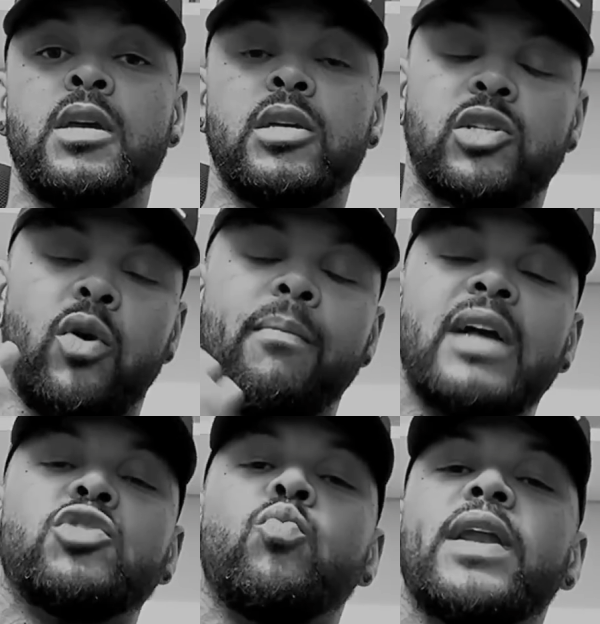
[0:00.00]
So
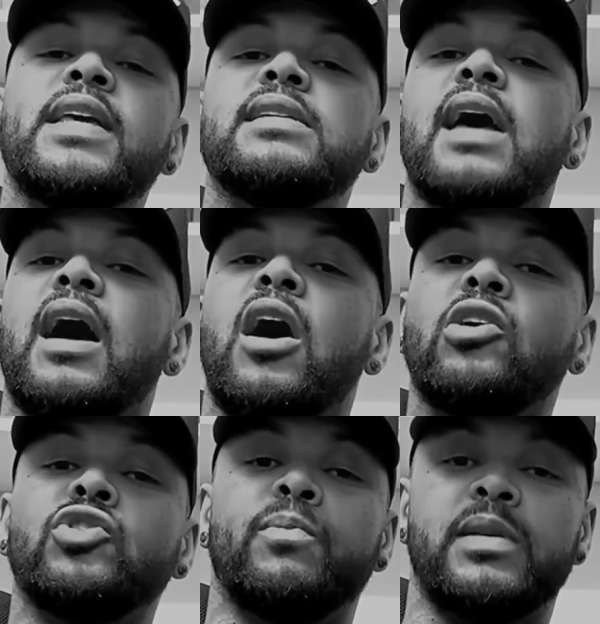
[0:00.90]
imagine when he's at
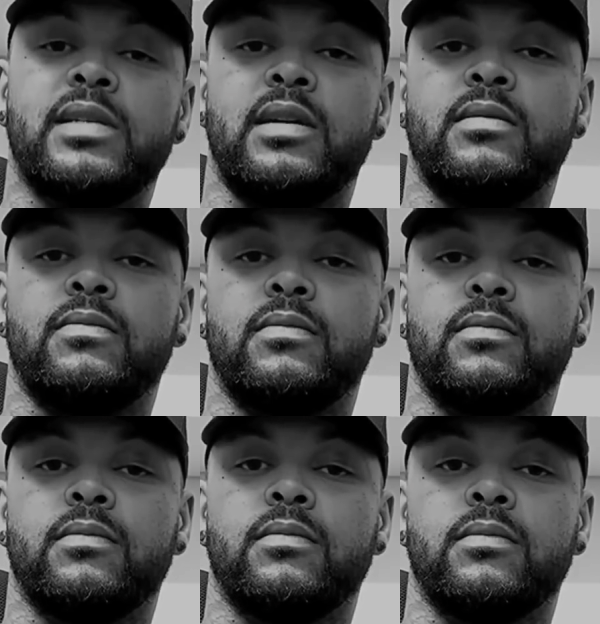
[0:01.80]
100%,
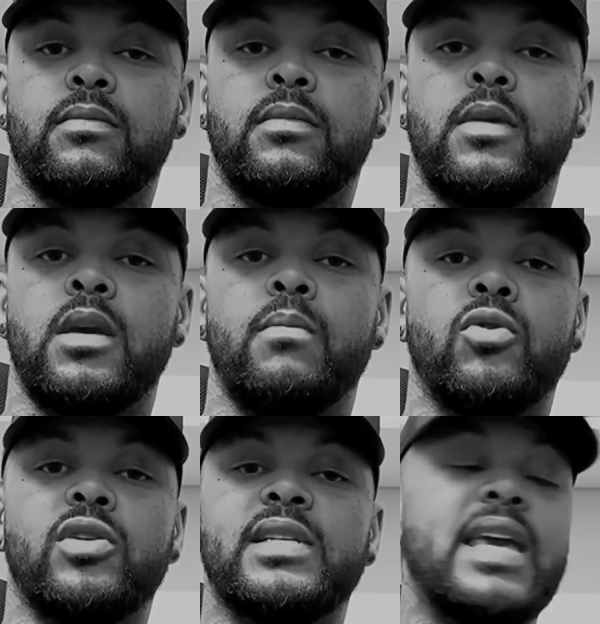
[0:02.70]

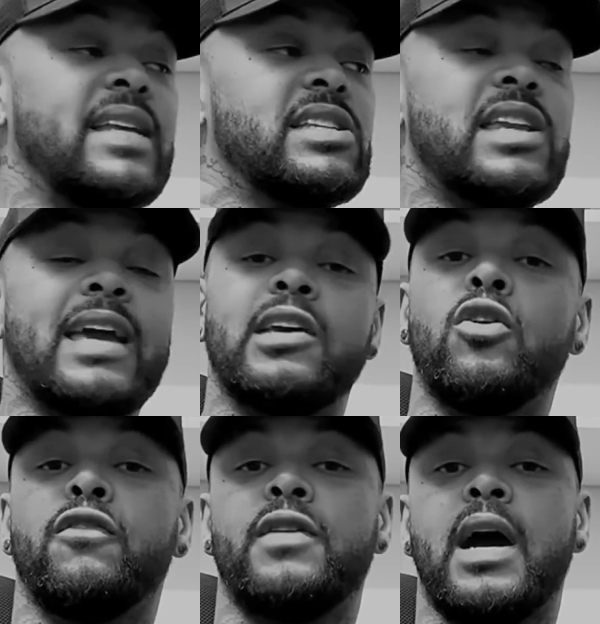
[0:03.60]
because he ain't slacking
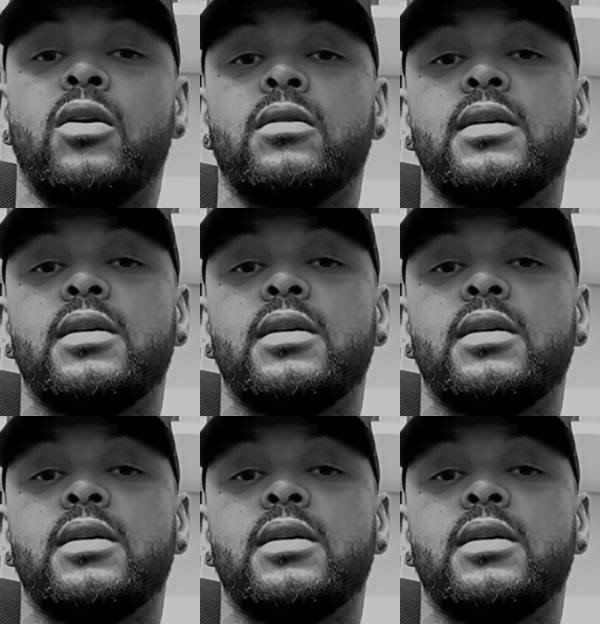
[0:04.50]
off now.